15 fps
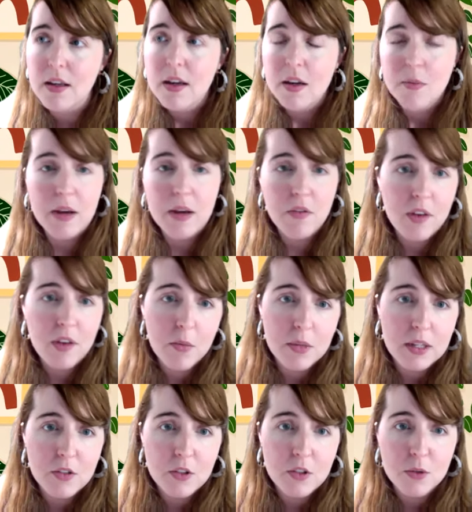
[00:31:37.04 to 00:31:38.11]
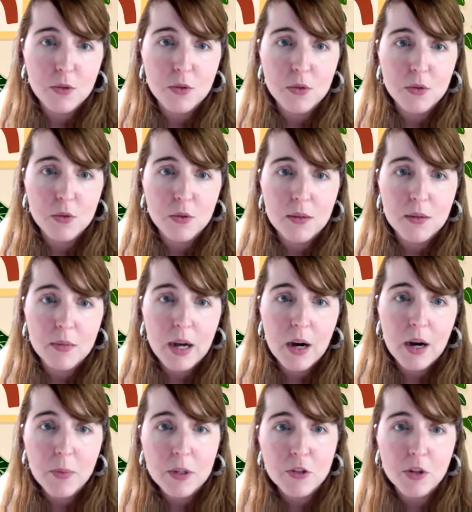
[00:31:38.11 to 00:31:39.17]
my family to um,
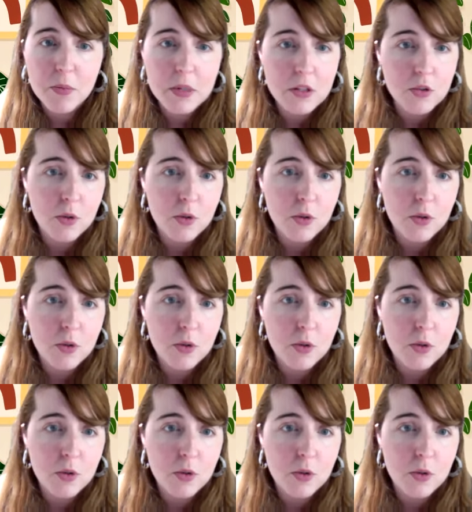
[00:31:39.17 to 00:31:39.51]
help contribute